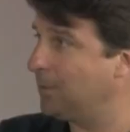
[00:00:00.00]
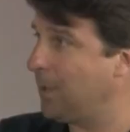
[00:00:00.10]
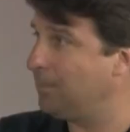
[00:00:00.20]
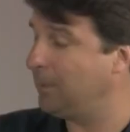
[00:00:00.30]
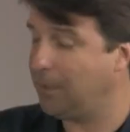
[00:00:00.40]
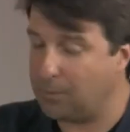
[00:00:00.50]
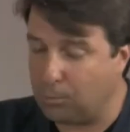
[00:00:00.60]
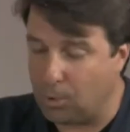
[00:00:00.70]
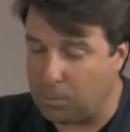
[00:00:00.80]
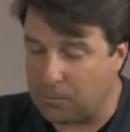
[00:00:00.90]
company and
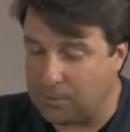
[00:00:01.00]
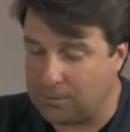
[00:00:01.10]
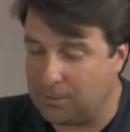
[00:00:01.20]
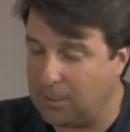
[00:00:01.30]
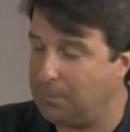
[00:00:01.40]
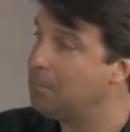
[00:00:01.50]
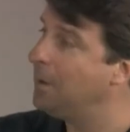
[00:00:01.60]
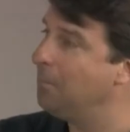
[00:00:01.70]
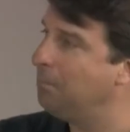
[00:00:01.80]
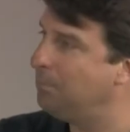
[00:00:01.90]
work with the team,
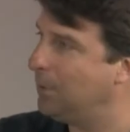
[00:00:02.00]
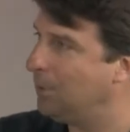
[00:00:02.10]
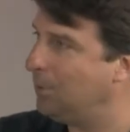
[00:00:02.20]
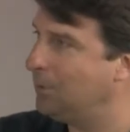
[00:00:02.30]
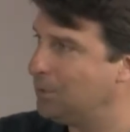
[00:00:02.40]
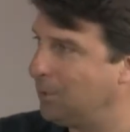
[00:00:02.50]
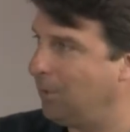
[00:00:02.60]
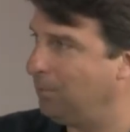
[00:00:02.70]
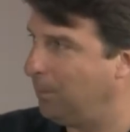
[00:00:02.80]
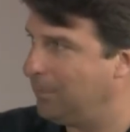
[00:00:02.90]
build a
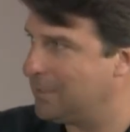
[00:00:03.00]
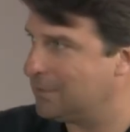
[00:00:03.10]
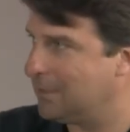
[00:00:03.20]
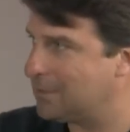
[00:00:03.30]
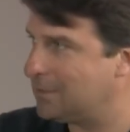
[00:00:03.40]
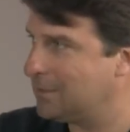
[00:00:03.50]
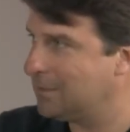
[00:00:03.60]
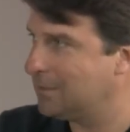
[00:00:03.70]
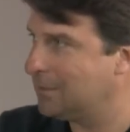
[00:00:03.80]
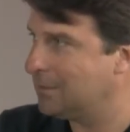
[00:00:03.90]
durable business.
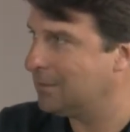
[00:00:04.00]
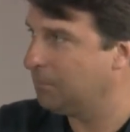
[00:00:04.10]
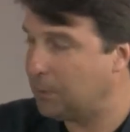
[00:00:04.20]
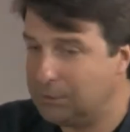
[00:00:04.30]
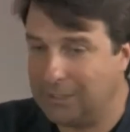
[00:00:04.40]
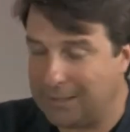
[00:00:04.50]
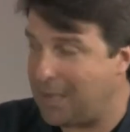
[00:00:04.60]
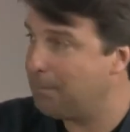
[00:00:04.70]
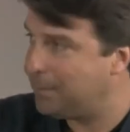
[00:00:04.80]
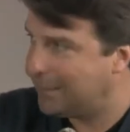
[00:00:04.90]
Yeah. Building and,
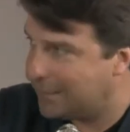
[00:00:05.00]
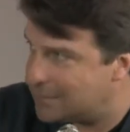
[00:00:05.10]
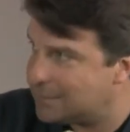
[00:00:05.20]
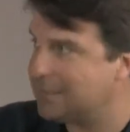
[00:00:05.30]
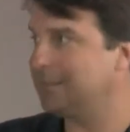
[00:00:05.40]
companies.